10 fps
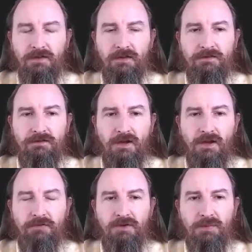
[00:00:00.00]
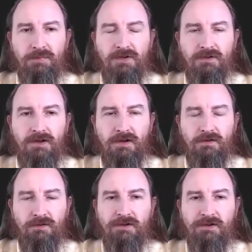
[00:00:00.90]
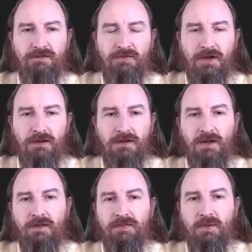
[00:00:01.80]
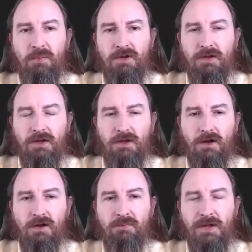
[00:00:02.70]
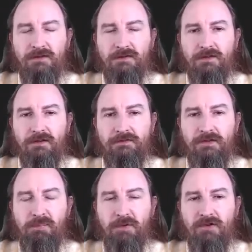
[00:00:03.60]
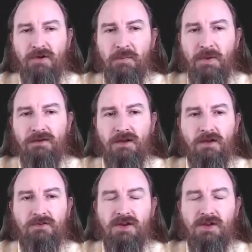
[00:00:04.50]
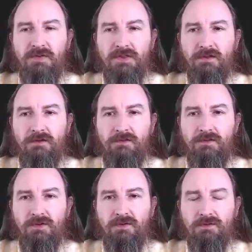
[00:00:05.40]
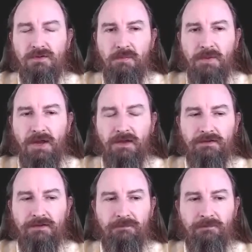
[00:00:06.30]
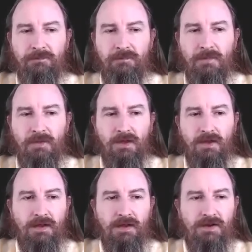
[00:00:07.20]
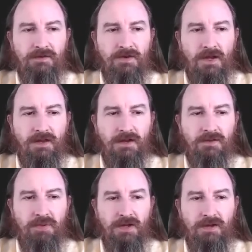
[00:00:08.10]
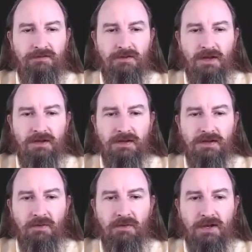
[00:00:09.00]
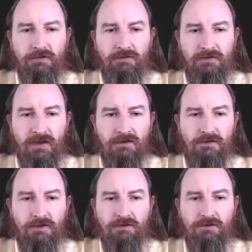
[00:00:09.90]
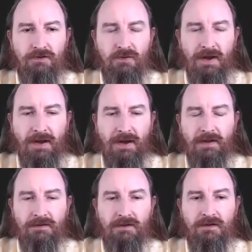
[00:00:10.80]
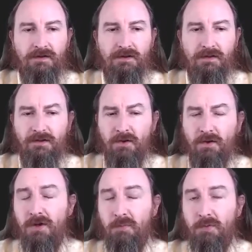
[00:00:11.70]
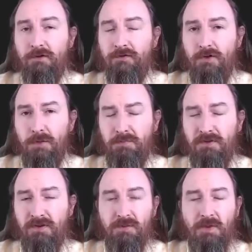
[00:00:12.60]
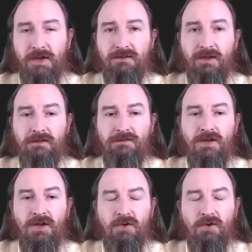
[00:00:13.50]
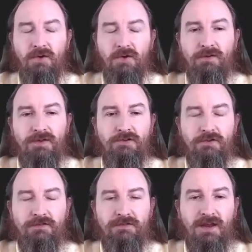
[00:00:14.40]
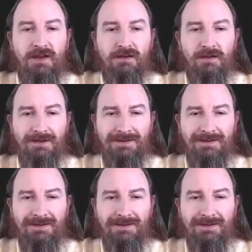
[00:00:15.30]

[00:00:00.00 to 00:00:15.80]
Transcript: this TypeScript declaration file that will augment the Cypress command to give it these new commands. Now that I've got that in place, now I can just say to do add. Now that's a whole lot more descriptive in my test. Rather than just saying